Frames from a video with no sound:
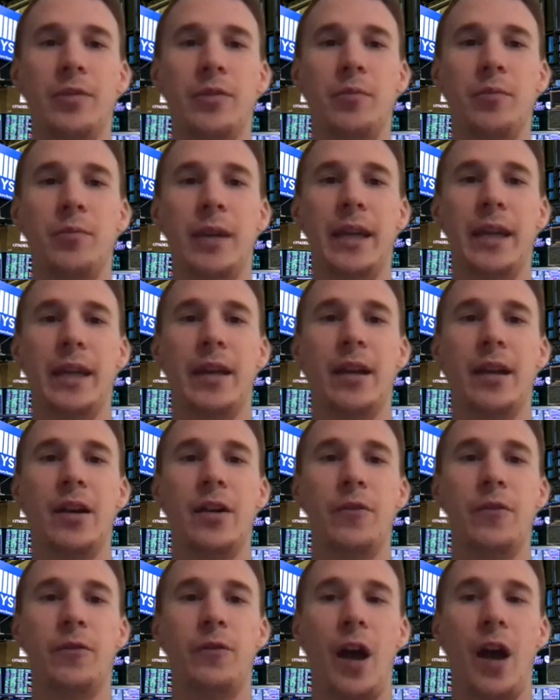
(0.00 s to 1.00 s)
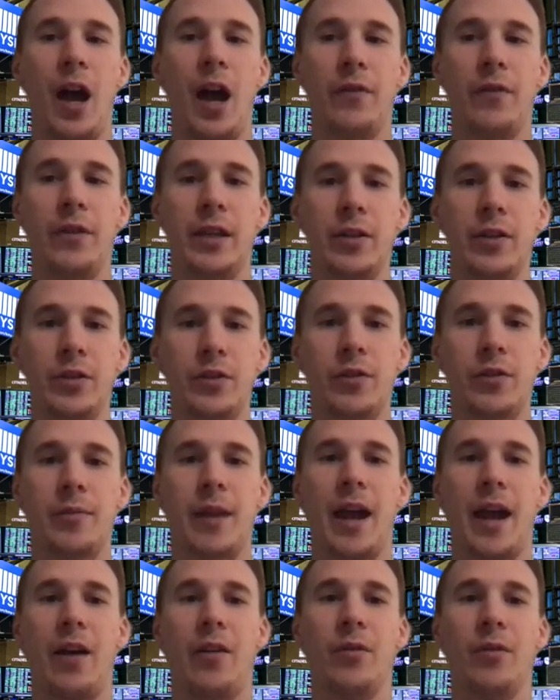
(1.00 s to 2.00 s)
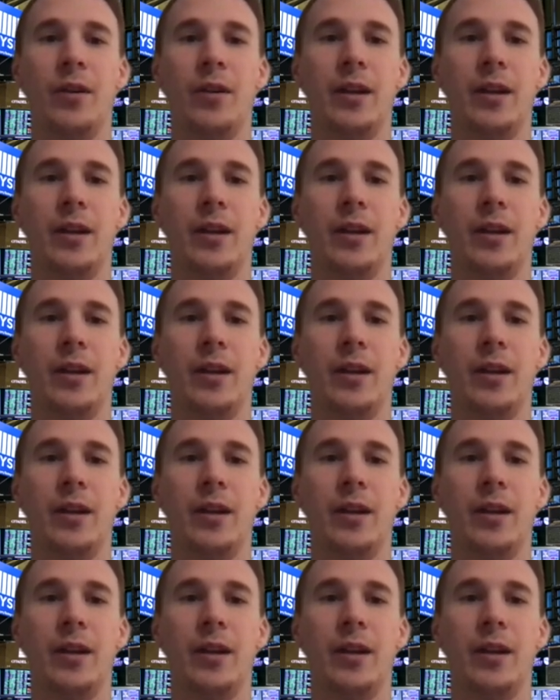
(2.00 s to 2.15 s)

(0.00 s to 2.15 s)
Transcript: will be 5 years from now.